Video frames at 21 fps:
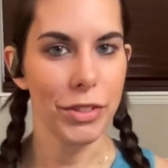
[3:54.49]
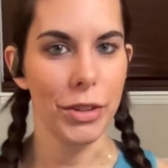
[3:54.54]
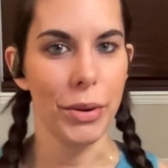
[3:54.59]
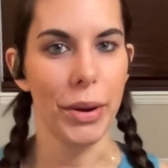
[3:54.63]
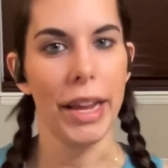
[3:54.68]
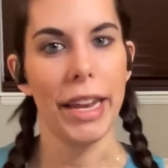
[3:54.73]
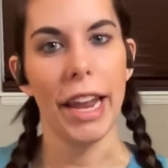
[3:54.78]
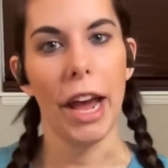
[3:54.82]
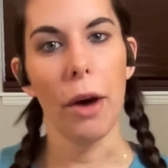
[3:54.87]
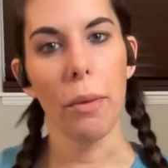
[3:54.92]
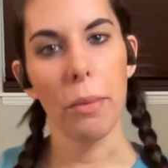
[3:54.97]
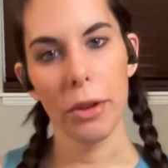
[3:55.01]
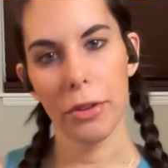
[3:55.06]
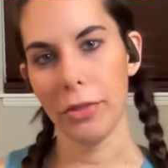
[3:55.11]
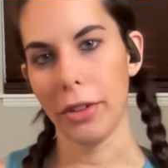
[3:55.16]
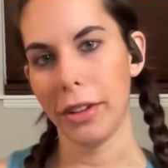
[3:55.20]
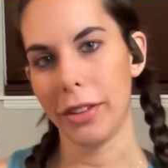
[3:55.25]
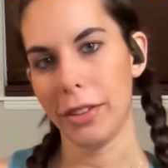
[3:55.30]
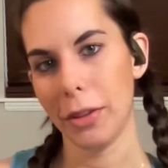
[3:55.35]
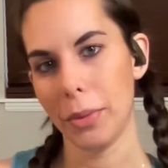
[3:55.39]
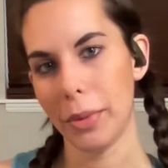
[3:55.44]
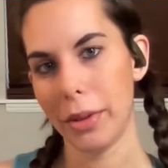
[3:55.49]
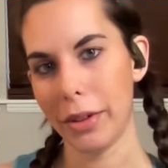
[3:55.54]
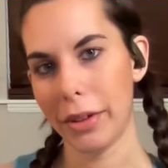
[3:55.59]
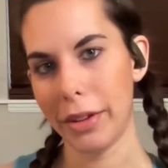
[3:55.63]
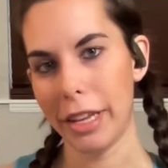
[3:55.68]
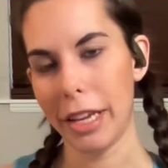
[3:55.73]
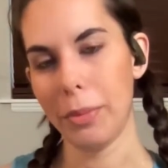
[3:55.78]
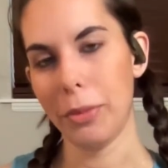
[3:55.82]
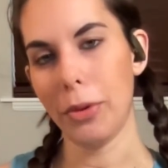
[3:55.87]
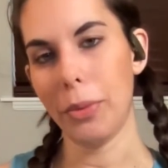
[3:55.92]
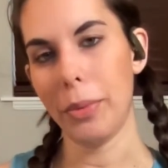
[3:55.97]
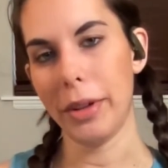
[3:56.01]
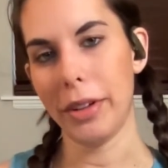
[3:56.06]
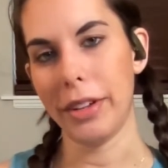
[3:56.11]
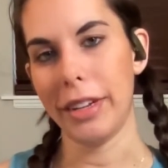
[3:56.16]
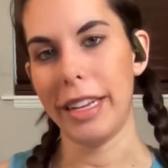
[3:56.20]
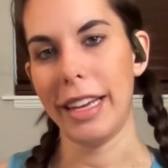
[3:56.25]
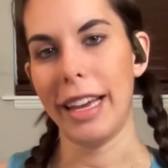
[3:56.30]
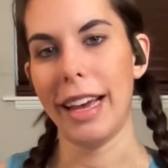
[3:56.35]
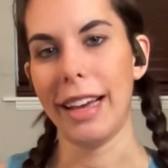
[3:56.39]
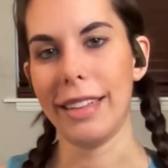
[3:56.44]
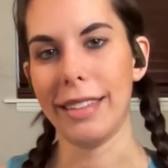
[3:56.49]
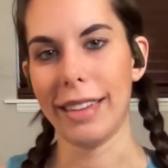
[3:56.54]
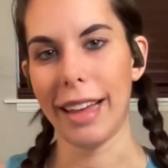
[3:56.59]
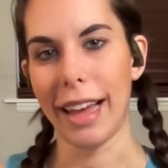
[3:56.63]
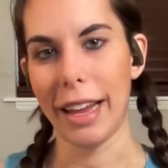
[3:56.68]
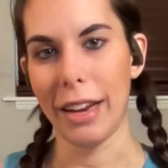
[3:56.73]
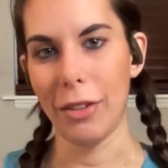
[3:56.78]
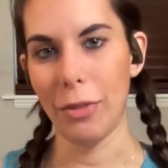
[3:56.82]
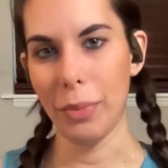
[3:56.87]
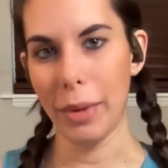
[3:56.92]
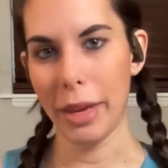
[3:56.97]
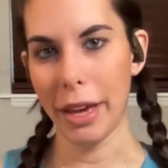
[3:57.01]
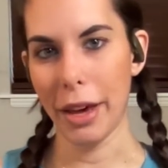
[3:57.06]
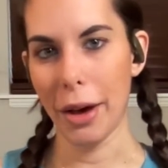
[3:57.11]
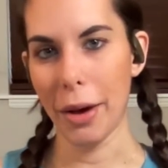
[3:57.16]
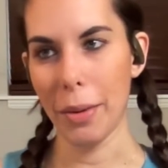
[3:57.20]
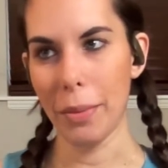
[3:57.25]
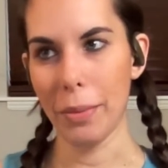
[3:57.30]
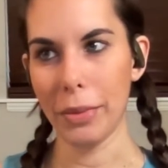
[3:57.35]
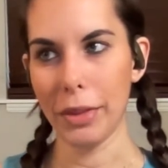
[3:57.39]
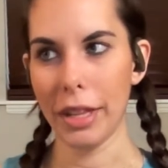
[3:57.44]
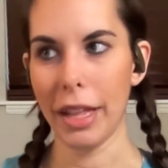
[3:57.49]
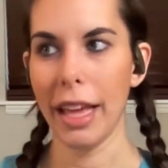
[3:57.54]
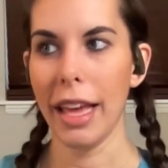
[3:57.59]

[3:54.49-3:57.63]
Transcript: And now my flexibility and mobility has kind of become